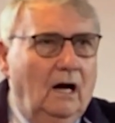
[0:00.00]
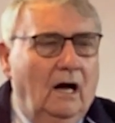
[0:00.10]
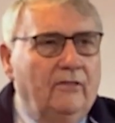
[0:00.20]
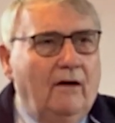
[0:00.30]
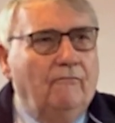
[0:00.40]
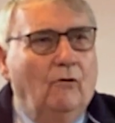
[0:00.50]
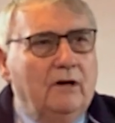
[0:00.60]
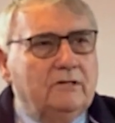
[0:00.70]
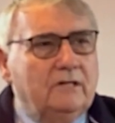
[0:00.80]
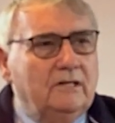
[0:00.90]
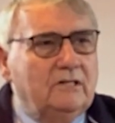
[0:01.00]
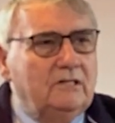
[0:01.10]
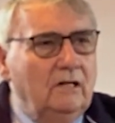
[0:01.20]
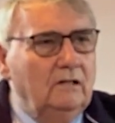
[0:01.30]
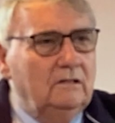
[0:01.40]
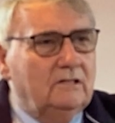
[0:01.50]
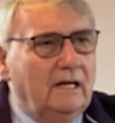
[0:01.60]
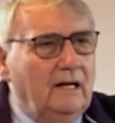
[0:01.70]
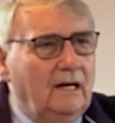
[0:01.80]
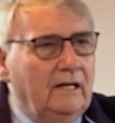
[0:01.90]
And that voice is still
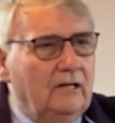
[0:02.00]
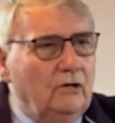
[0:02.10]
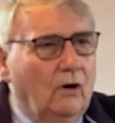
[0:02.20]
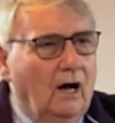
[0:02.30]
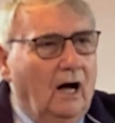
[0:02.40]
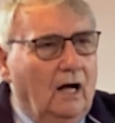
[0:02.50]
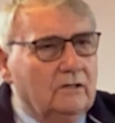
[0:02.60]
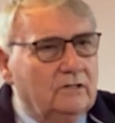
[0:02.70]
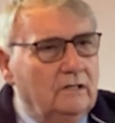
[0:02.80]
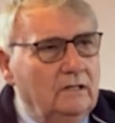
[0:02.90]
tingling in your heart.